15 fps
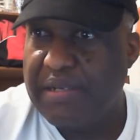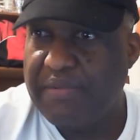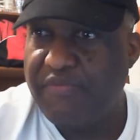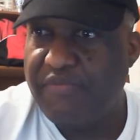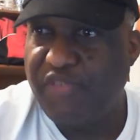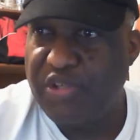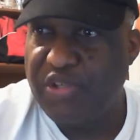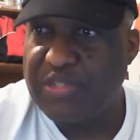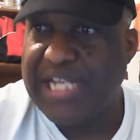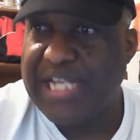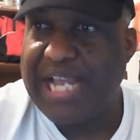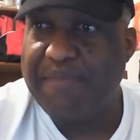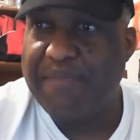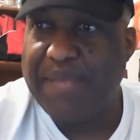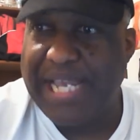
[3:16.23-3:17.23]
fruit
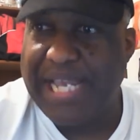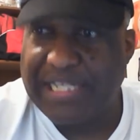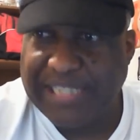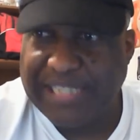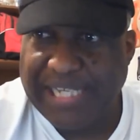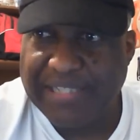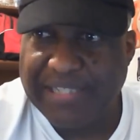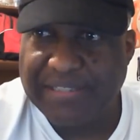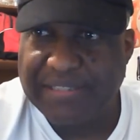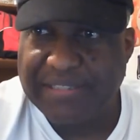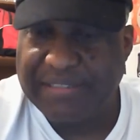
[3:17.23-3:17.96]
type pale ale,